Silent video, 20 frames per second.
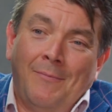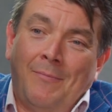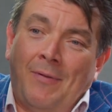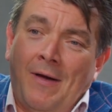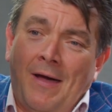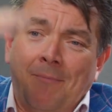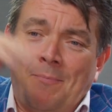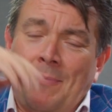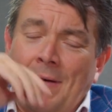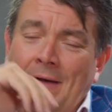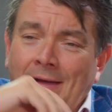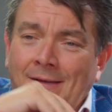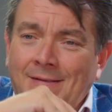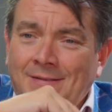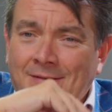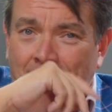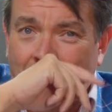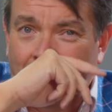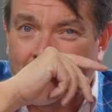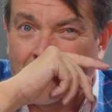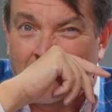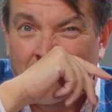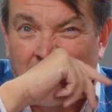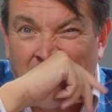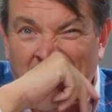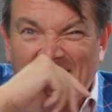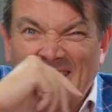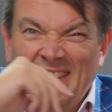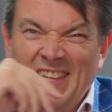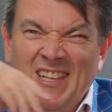By sort of
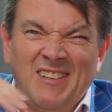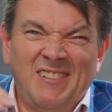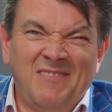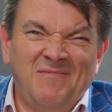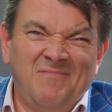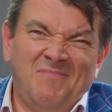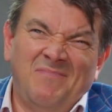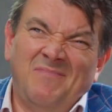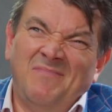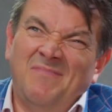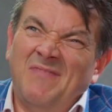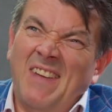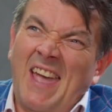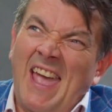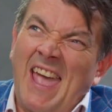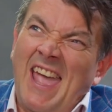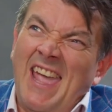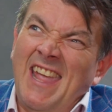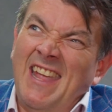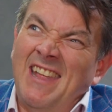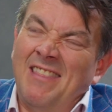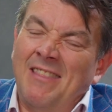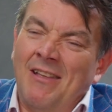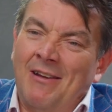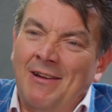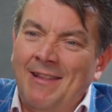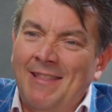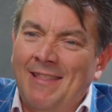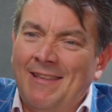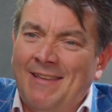8th,
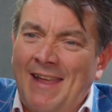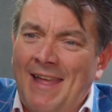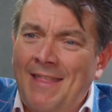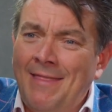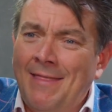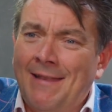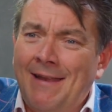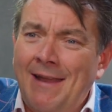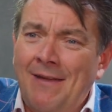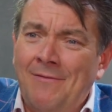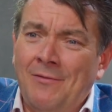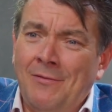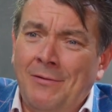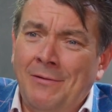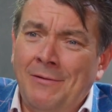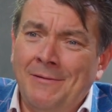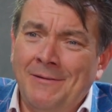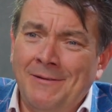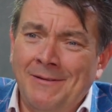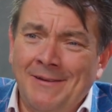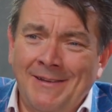9th, 10th level.